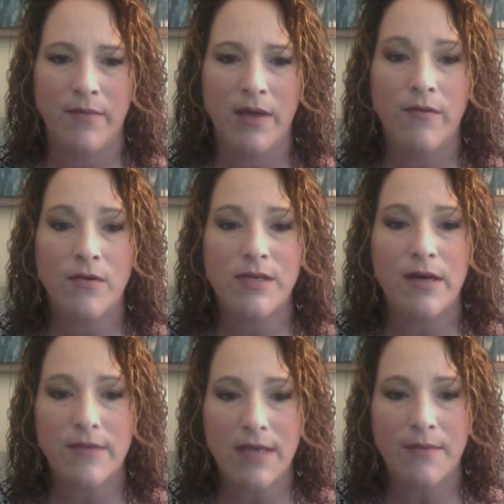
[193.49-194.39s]
Give
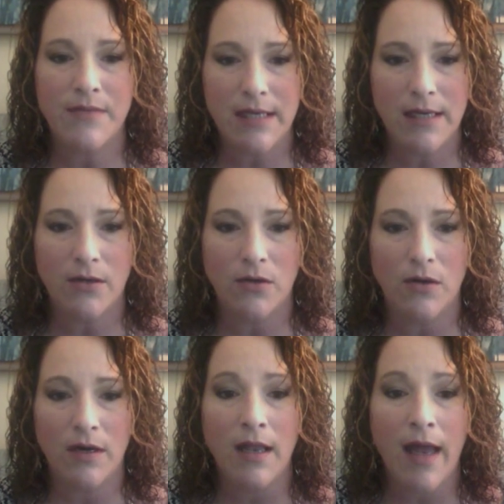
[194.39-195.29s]
yourself time to heal.
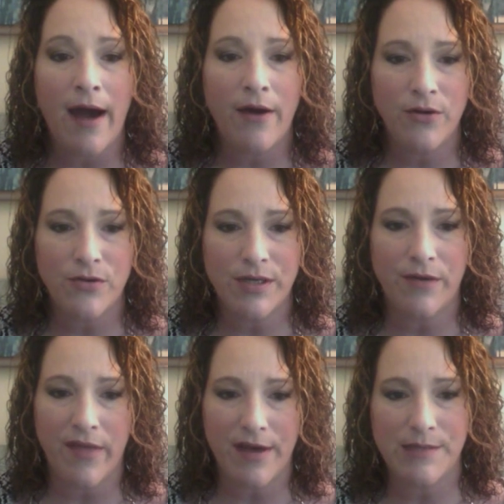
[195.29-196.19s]
Allow
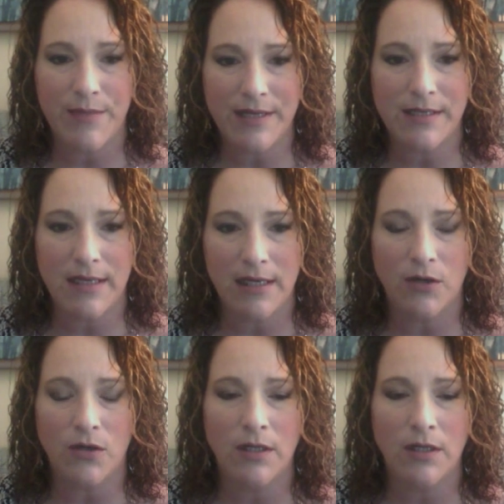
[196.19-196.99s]
yourself that space to heal.